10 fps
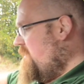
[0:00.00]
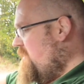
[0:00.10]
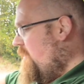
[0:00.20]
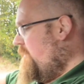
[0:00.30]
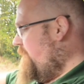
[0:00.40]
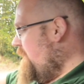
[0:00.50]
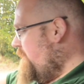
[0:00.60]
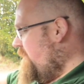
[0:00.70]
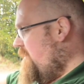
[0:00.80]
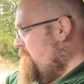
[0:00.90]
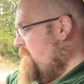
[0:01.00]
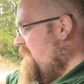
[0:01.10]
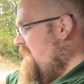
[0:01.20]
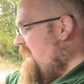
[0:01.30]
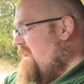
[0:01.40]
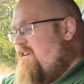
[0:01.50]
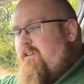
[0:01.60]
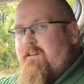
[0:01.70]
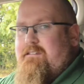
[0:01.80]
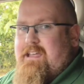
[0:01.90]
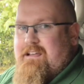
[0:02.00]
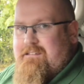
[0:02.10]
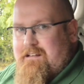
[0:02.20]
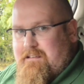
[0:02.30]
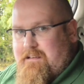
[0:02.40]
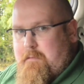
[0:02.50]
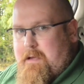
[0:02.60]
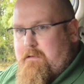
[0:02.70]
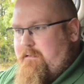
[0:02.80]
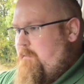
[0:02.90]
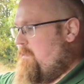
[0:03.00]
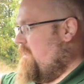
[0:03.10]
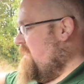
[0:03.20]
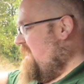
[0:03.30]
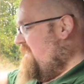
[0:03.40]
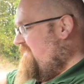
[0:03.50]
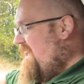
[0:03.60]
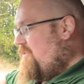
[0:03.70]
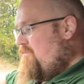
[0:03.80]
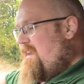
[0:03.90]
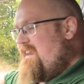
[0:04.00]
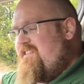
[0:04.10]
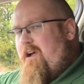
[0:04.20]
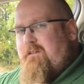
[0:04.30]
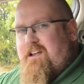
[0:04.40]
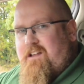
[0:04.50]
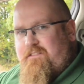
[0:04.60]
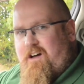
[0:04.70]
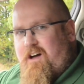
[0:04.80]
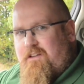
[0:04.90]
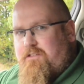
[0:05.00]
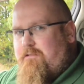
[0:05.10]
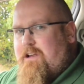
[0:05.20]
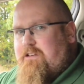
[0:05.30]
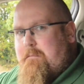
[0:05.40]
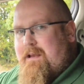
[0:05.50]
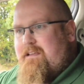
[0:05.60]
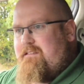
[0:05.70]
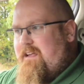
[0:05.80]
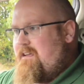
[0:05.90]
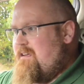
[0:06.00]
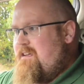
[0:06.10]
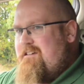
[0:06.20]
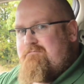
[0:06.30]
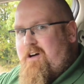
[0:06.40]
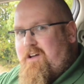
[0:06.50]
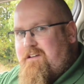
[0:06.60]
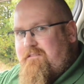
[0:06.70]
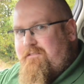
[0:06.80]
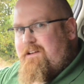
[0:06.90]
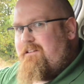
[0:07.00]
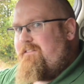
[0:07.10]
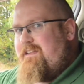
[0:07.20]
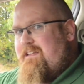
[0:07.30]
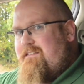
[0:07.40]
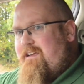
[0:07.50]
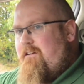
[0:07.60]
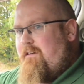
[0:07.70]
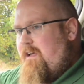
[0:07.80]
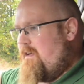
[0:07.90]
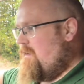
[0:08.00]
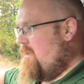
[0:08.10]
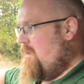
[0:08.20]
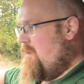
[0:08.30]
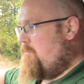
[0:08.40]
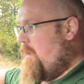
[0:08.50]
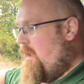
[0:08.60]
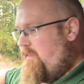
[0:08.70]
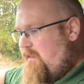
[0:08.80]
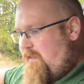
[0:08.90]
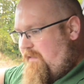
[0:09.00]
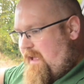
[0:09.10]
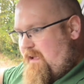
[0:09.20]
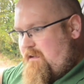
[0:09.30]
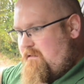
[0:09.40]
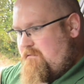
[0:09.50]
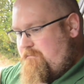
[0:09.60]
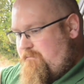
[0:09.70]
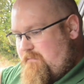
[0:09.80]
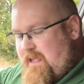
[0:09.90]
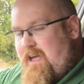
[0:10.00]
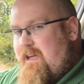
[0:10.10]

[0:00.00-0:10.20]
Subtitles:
a nice feel to them and a nice tactility about it. But that's really the only kind of hard scratchy plastic I can feel on the interior. But other than that, yeah,